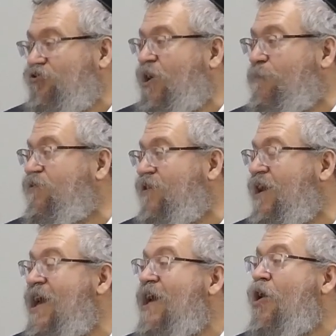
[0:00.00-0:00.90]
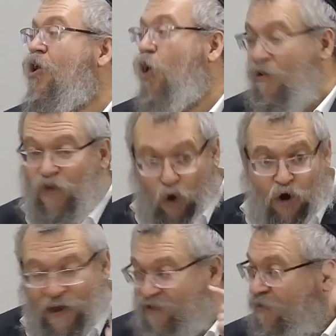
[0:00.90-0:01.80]
A mitzvah is not really,
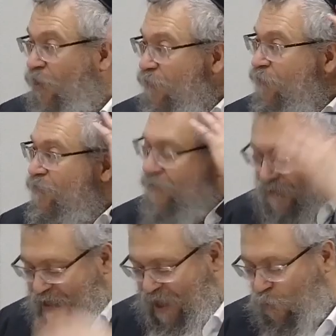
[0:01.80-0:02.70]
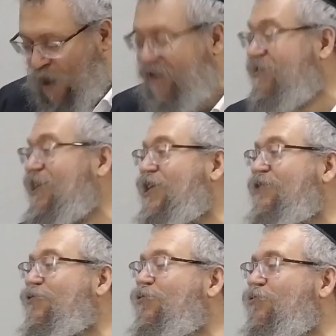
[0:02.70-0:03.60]
in its core essence,
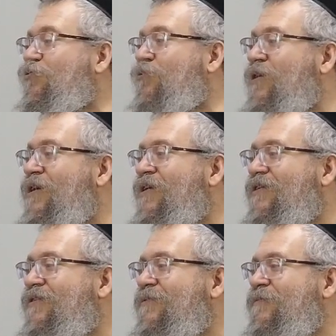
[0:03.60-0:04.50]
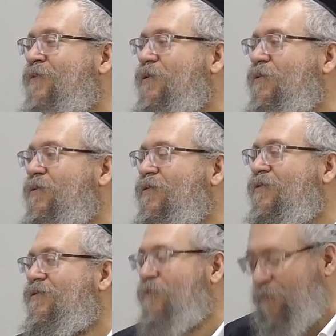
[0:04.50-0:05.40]
it's the will
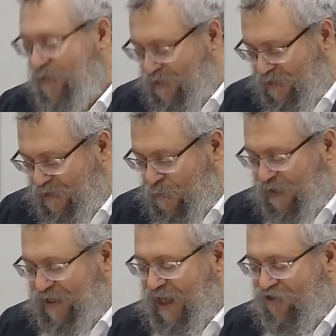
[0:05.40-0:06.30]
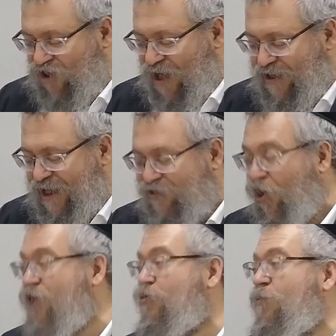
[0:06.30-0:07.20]
and the wisdom of the Creator, which is